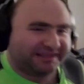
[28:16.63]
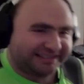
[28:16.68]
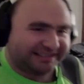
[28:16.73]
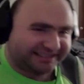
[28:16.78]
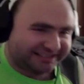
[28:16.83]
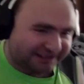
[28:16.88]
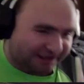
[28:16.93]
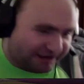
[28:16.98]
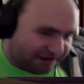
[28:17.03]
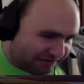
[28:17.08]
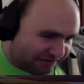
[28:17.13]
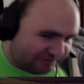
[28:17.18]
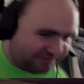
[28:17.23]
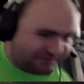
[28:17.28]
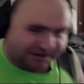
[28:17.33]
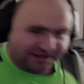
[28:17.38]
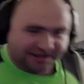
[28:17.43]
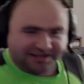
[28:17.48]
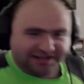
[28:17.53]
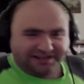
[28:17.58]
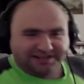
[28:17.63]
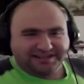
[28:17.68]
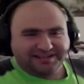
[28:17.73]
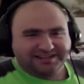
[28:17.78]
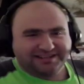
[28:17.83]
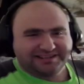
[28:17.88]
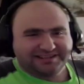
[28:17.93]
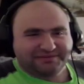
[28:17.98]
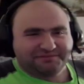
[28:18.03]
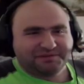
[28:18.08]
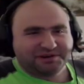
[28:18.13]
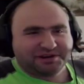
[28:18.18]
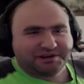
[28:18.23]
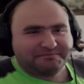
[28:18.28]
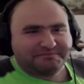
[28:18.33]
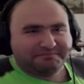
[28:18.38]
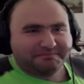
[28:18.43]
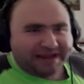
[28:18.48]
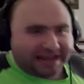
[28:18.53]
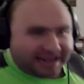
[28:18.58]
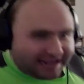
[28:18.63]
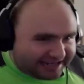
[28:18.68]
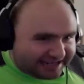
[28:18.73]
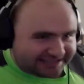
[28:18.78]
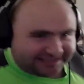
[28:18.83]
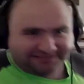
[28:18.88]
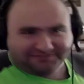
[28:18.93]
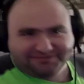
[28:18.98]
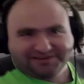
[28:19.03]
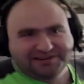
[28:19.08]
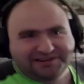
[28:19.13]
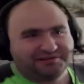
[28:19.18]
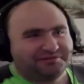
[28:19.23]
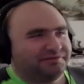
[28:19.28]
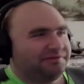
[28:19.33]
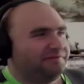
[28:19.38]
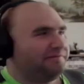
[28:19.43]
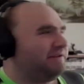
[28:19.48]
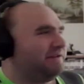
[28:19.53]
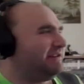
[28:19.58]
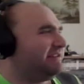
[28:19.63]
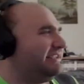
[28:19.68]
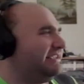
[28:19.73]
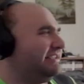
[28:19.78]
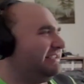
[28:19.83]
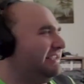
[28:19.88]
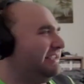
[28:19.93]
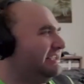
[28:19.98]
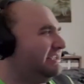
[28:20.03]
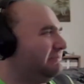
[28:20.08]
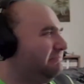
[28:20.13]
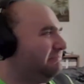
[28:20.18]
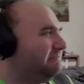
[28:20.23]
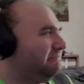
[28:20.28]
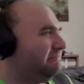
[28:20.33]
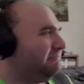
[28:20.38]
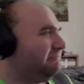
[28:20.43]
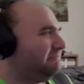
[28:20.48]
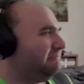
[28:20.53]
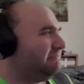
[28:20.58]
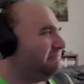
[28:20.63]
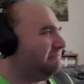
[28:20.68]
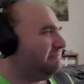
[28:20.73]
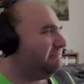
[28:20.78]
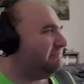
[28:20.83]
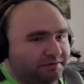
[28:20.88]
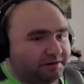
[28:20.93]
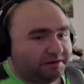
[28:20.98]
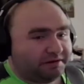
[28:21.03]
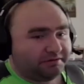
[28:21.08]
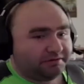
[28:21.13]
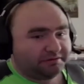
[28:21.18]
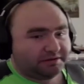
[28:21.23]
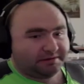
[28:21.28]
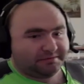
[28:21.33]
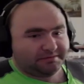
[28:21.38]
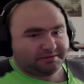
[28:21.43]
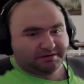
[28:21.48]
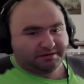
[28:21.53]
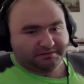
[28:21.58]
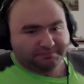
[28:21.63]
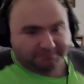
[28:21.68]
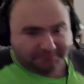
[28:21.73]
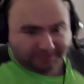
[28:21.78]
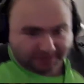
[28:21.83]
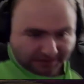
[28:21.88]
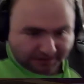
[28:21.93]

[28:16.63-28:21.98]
Let's go. The fucking mask. We know who the fuck this is. Best waifu in Wano coming up.